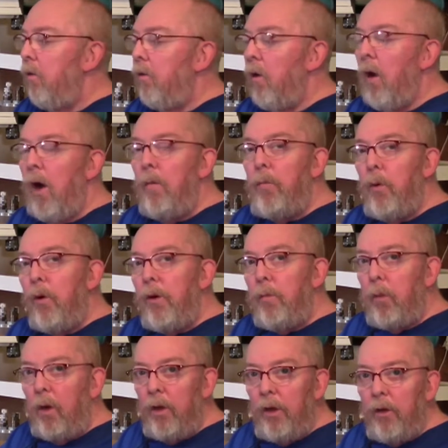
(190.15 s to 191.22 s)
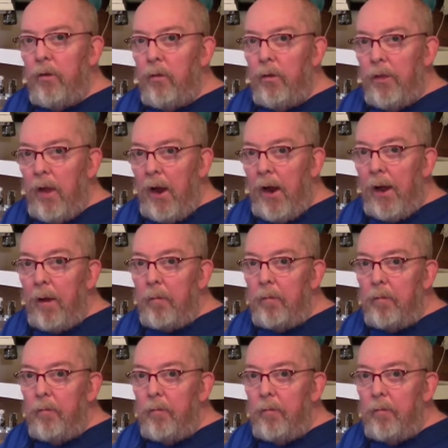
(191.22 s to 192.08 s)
So I'm pretty pleased with that.